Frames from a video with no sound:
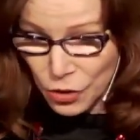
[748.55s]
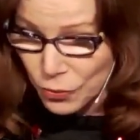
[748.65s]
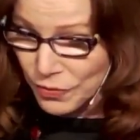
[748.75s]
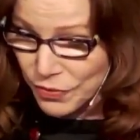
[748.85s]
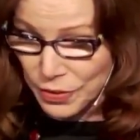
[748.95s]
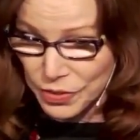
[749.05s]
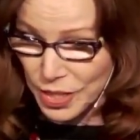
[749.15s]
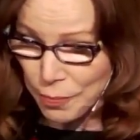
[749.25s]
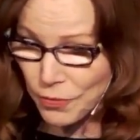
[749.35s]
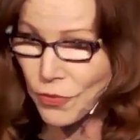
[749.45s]
we feel
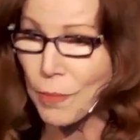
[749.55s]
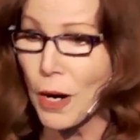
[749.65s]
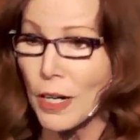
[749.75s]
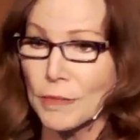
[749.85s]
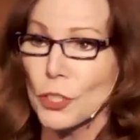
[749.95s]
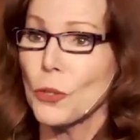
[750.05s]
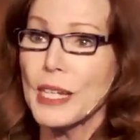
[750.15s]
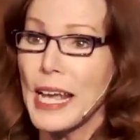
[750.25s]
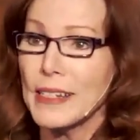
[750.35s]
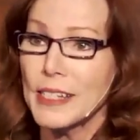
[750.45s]
separate from our
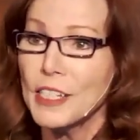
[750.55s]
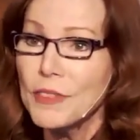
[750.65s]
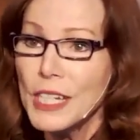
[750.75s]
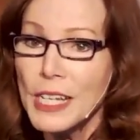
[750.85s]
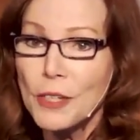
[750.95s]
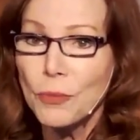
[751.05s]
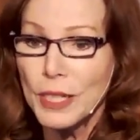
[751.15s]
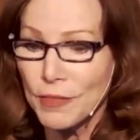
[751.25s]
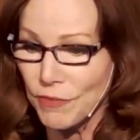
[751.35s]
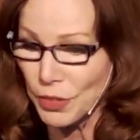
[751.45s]
creativity,
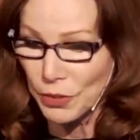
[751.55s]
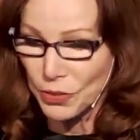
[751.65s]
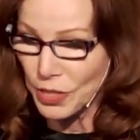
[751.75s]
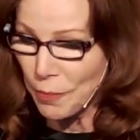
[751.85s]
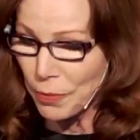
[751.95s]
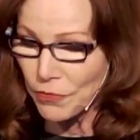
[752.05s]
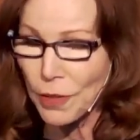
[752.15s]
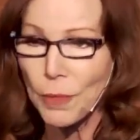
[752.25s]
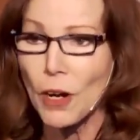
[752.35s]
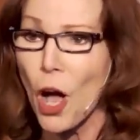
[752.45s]
we feel separate
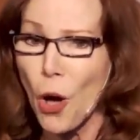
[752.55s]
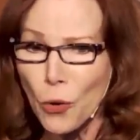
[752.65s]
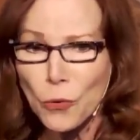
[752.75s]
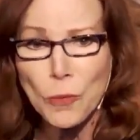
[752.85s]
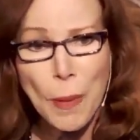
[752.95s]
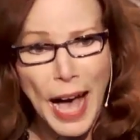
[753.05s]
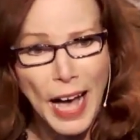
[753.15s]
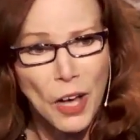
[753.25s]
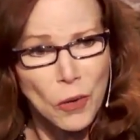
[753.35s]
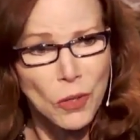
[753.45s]
from our own
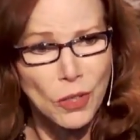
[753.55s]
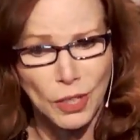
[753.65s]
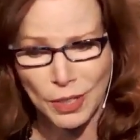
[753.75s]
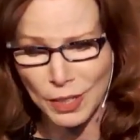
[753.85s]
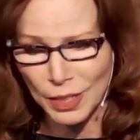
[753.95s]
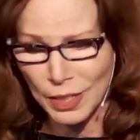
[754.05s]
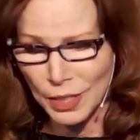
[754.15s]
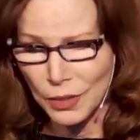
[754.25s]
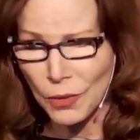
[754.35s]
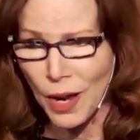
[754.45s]
power,
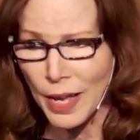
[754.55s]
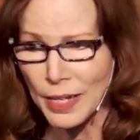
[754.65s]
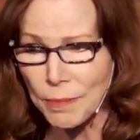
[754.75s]
right?